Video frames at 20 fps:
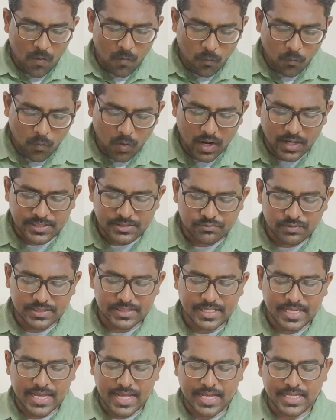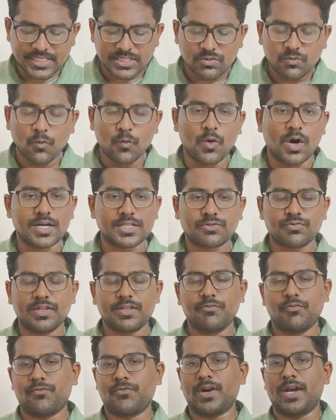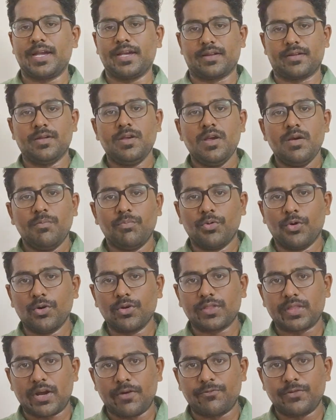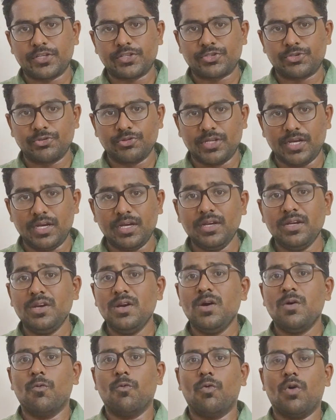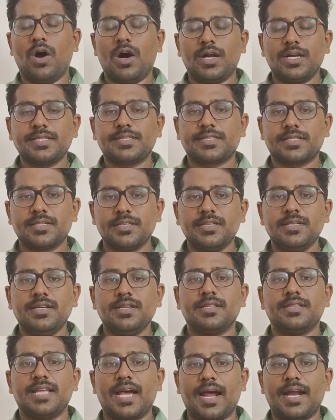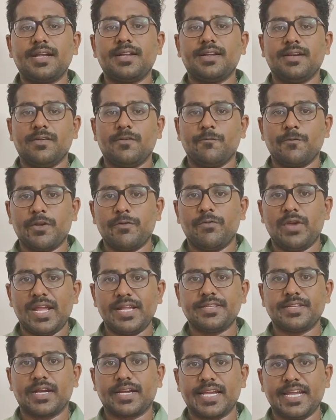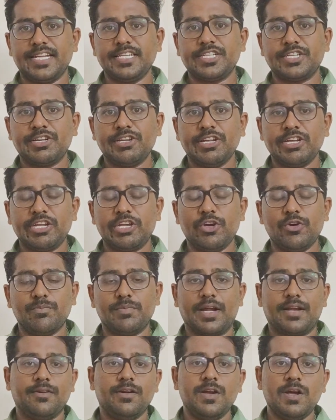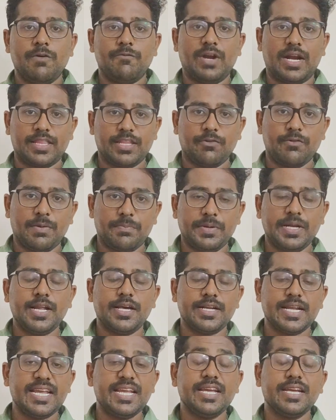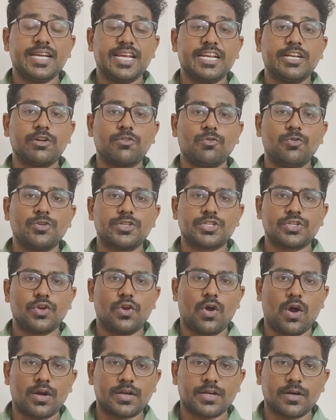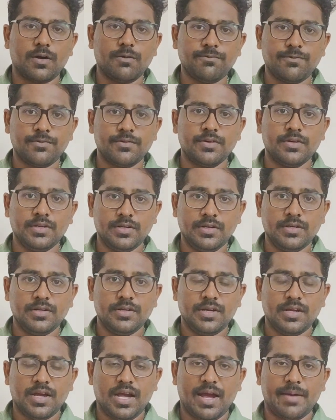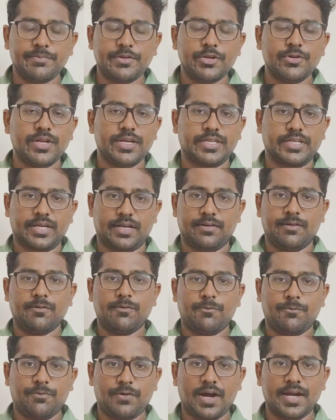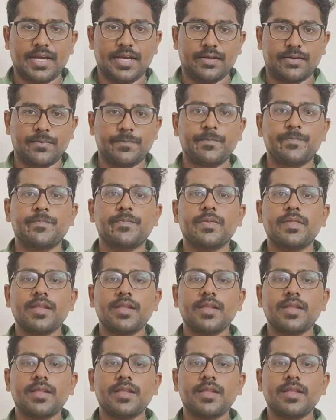Wars with gas, wars with fire, both refers to the wars that we wage against human, where the weaponry includes lot of ammunition, fire.